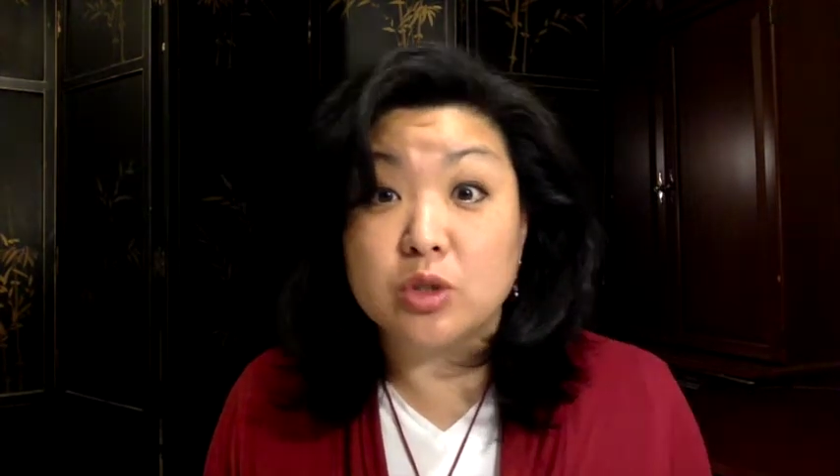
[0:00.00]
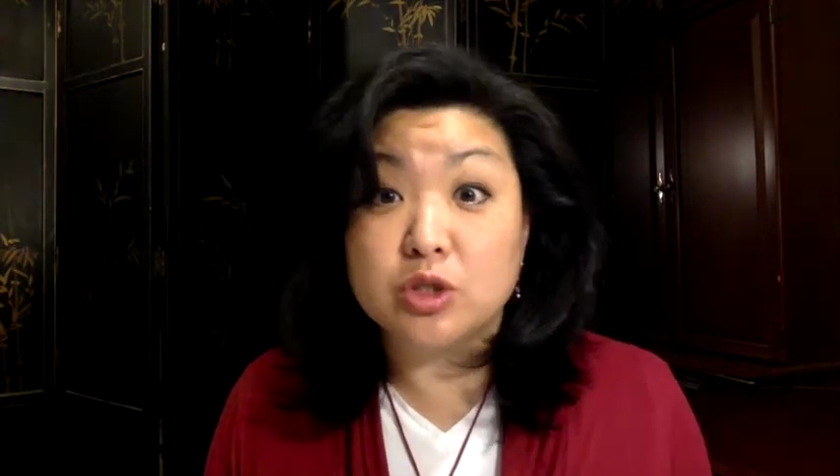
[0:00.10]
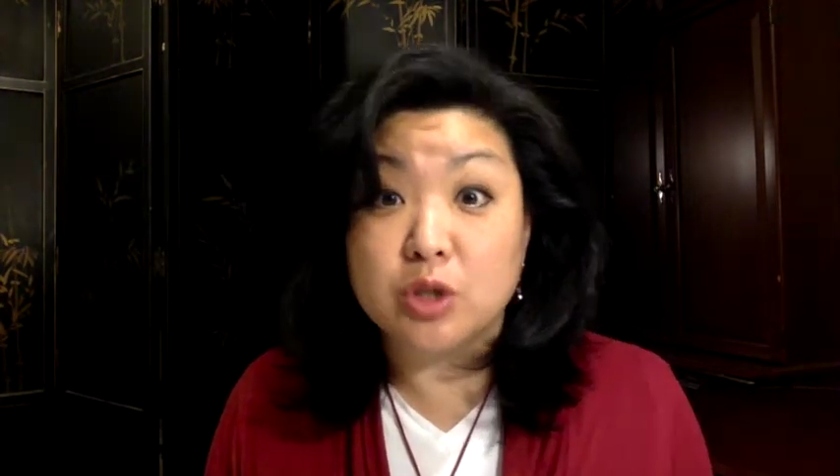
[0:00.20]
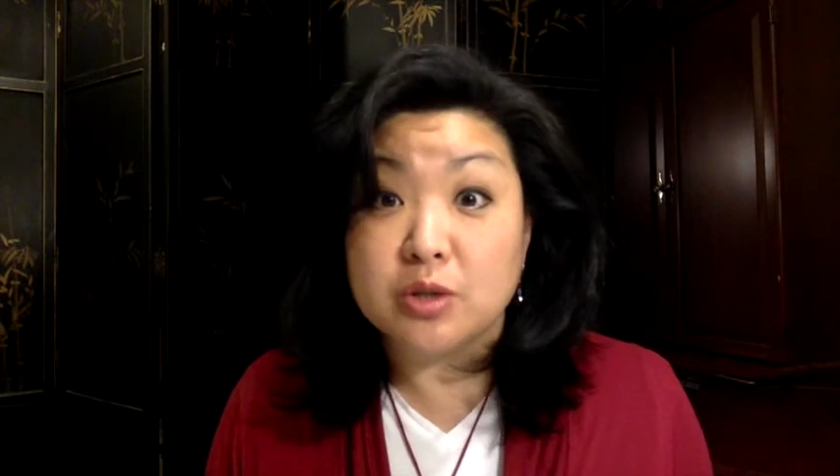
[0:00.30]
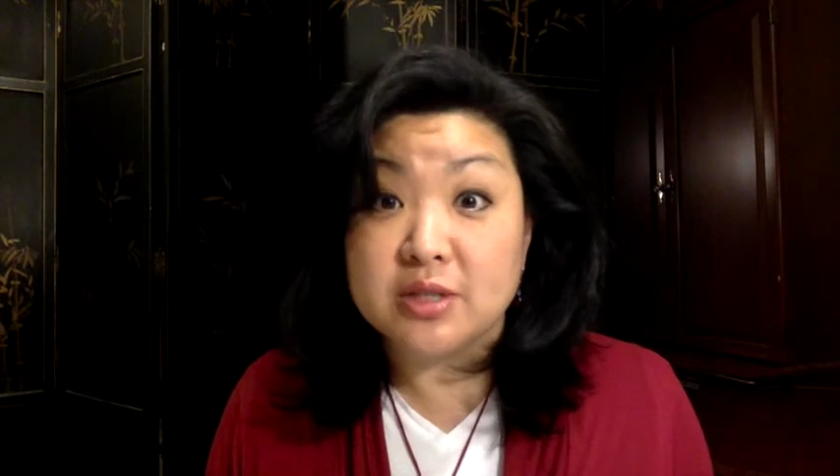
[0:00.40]

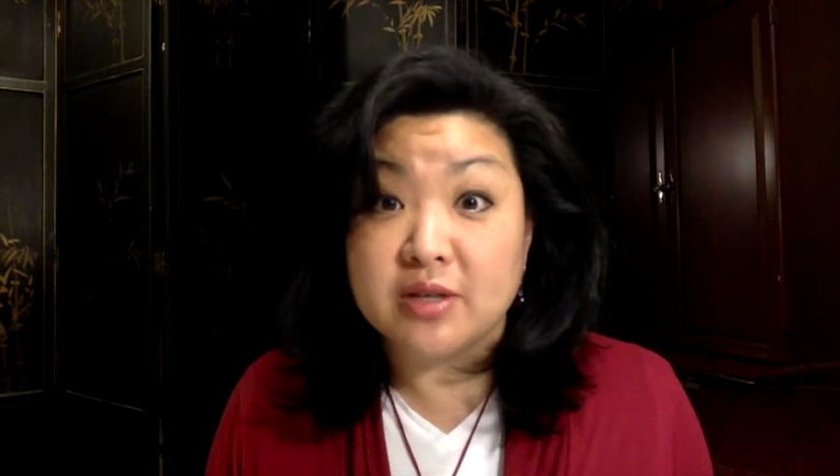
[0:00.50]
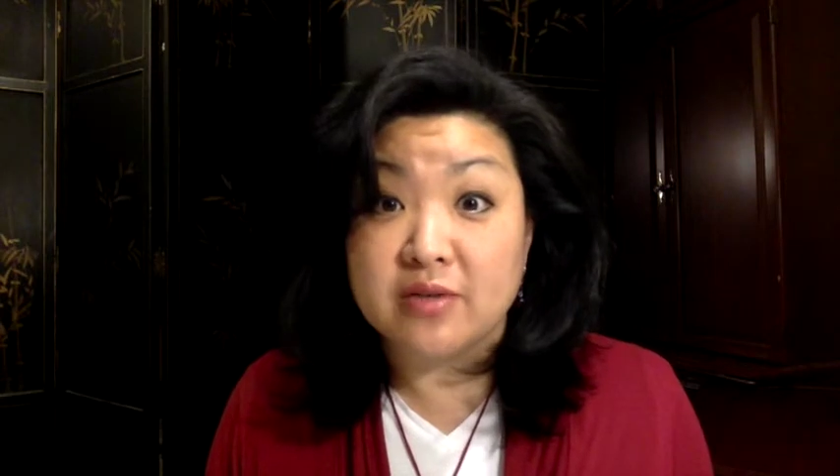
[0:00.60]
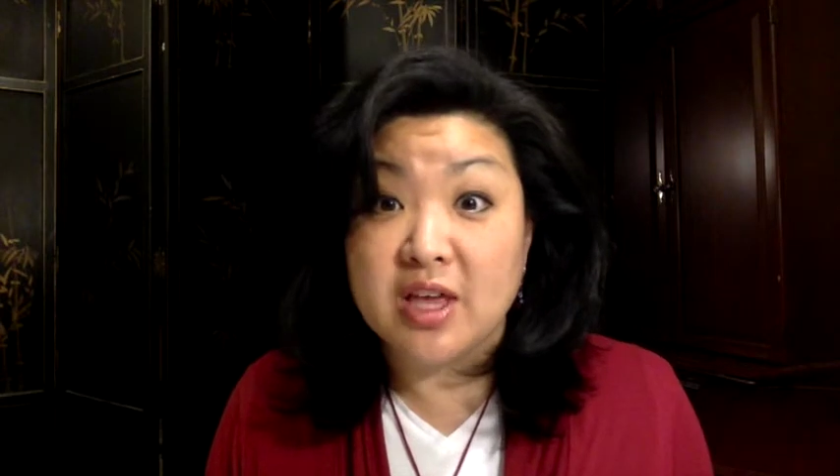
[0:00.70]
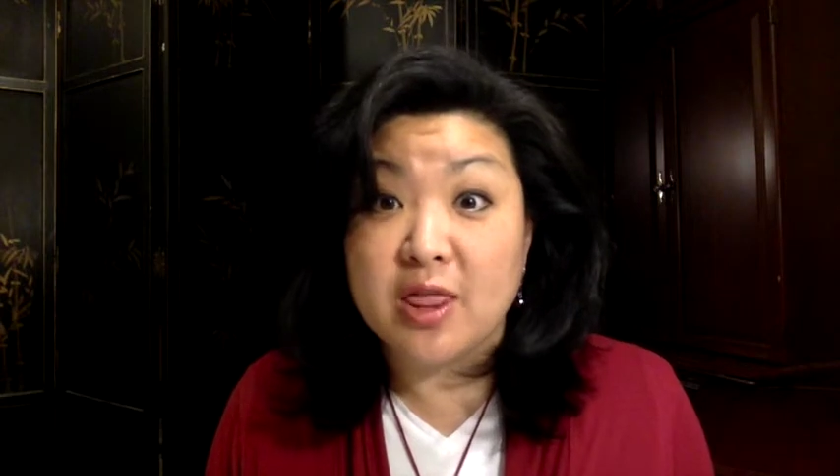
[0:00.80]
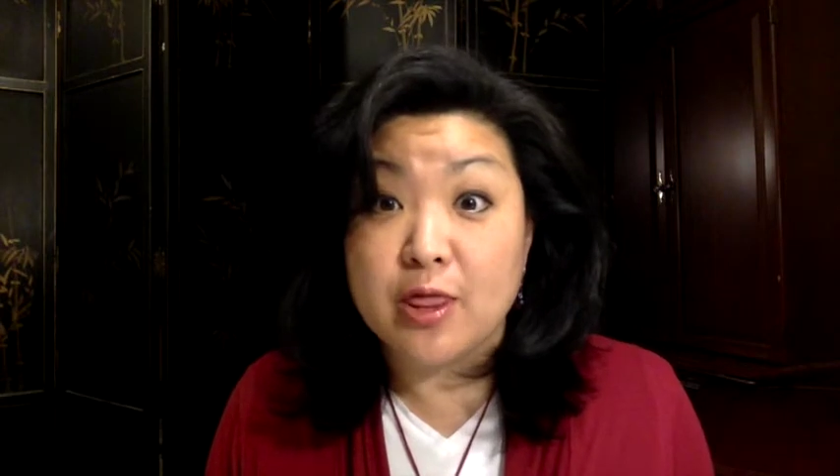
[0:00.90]
Joseph,
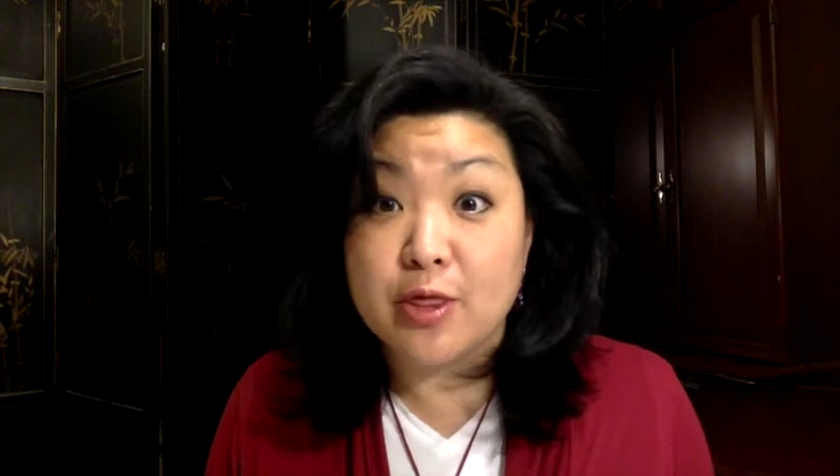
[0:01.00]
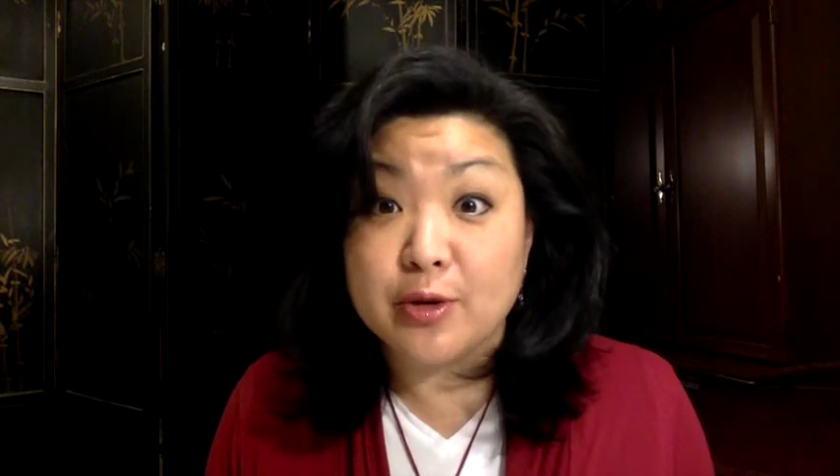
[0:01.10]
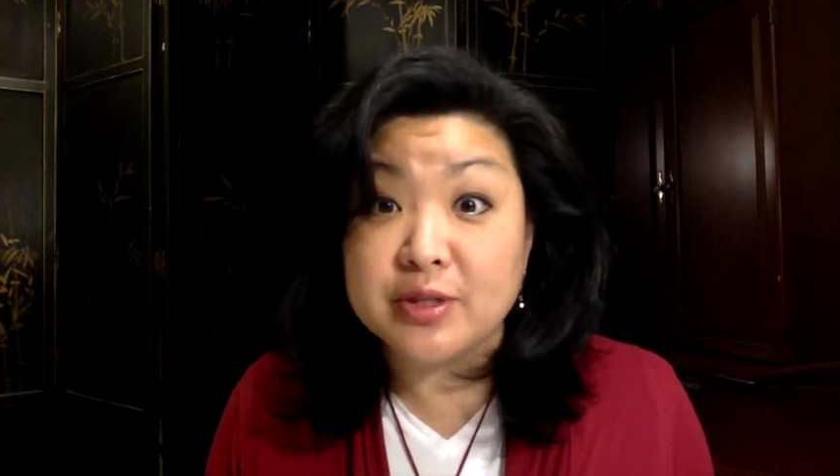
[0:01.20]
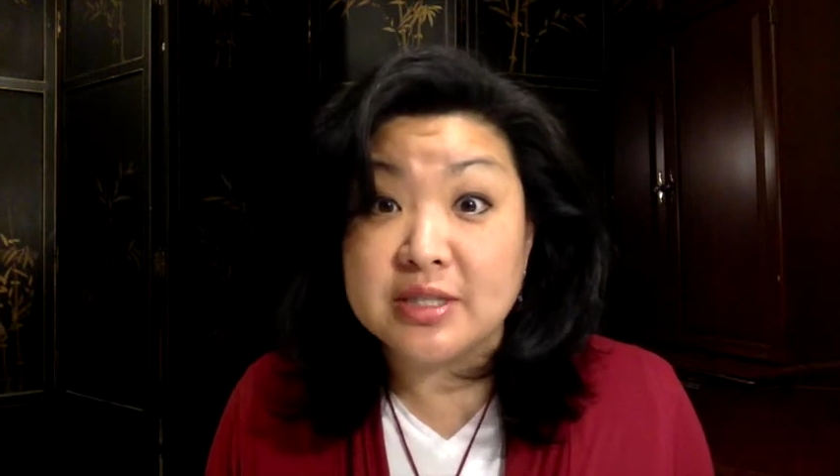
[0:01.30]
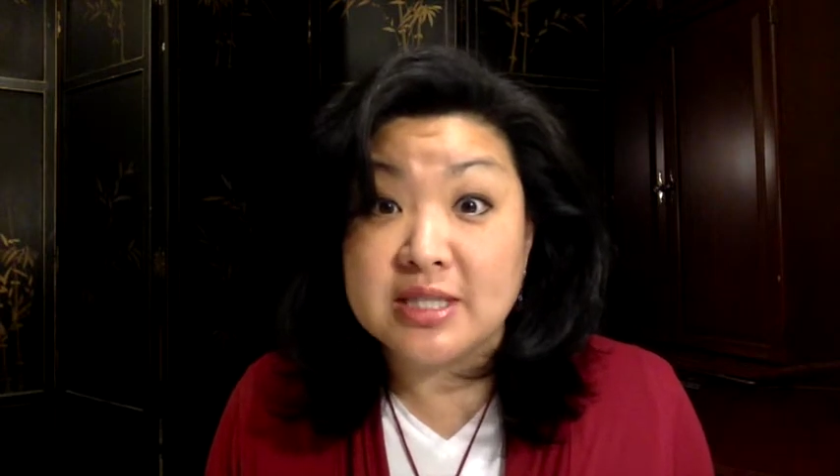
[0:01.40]
in
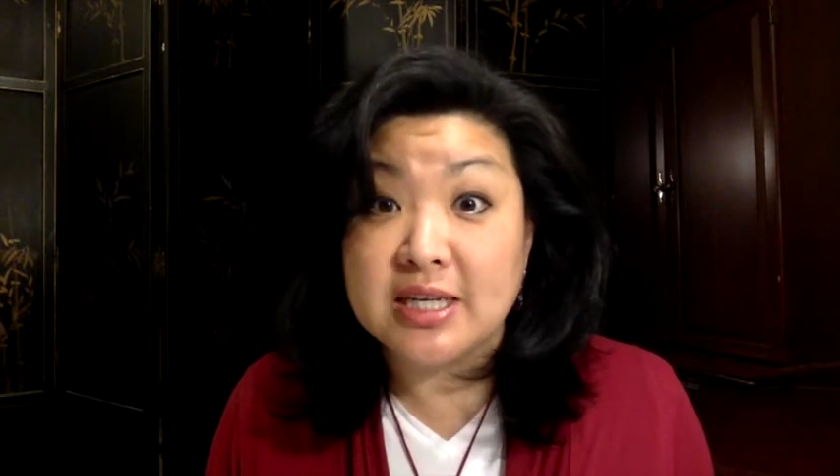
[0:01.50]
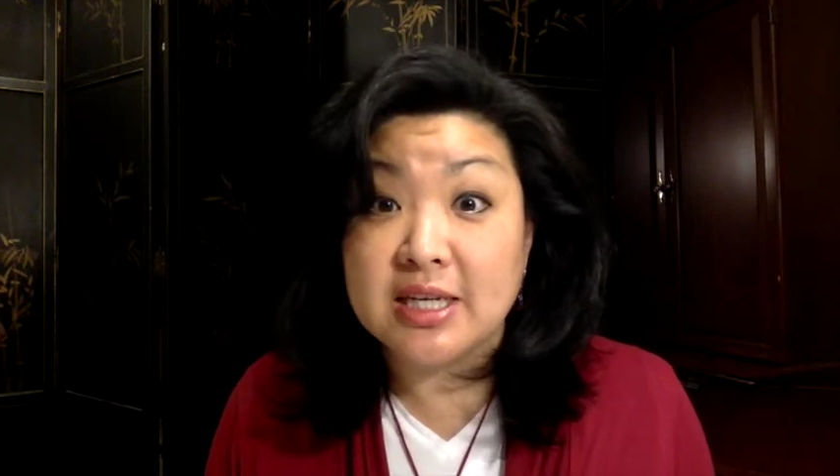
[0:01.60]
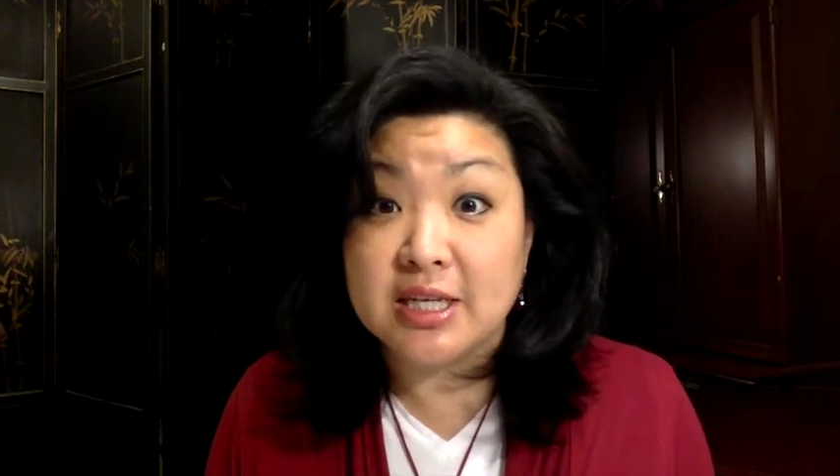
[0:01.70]
13